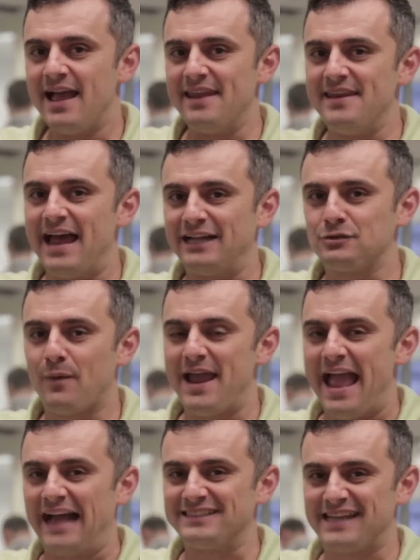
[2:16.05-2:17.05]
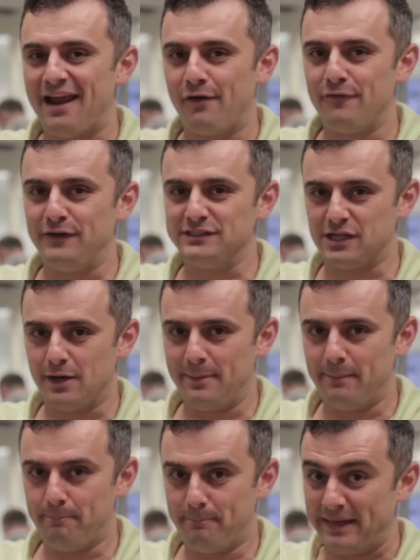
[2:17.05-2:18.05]
and that's why Ask Gary Vee is going to
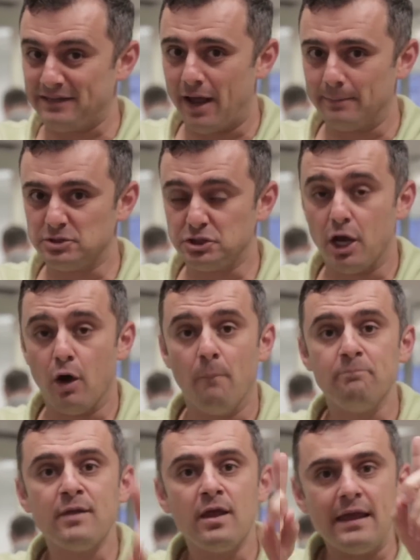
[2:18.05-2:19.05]
be a big time show.